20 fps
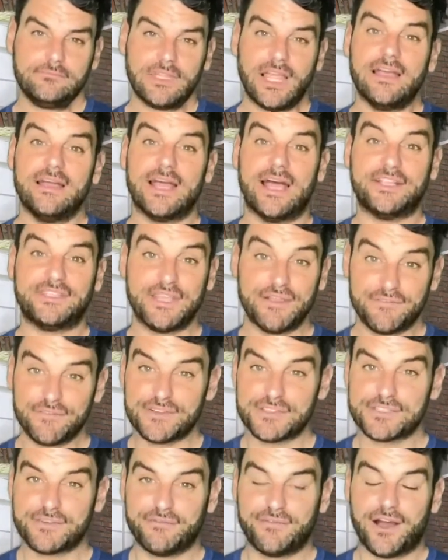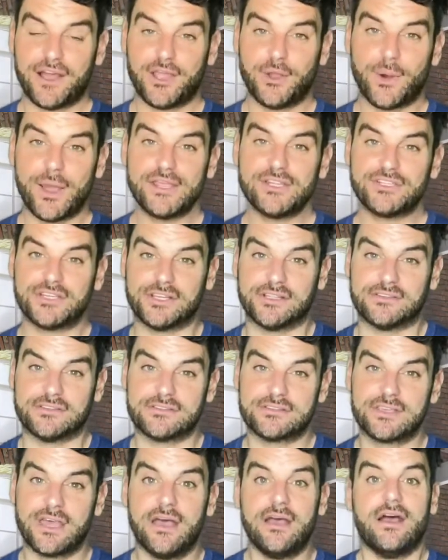A difference in valuations.
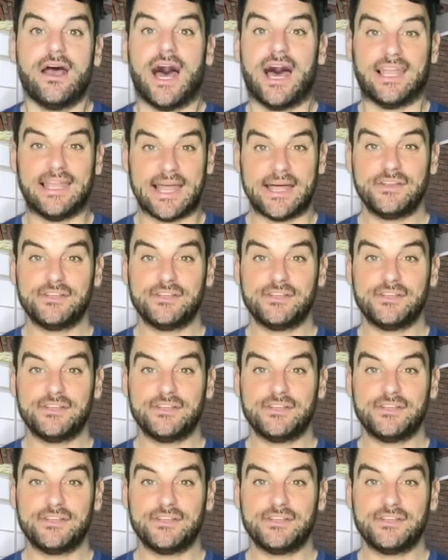A lender